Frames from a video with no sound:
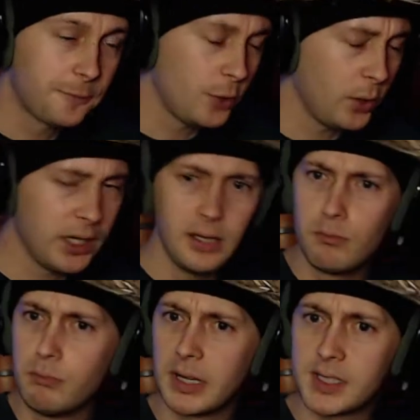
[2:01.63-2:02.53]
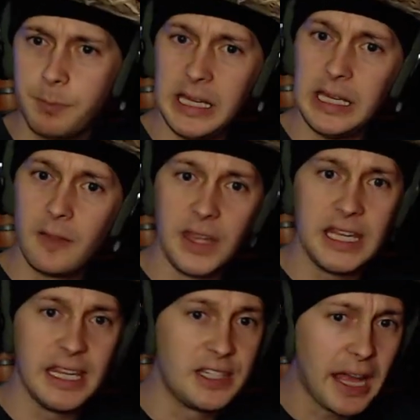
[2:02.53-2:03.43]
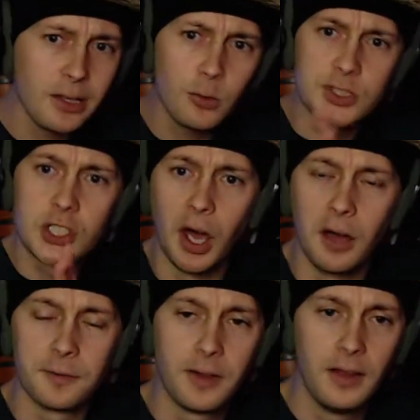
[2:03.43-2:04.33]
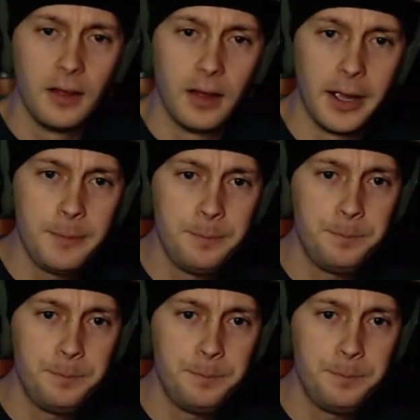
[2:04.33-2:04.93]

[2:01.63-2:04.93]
fluid must be the yellow stuff, huh?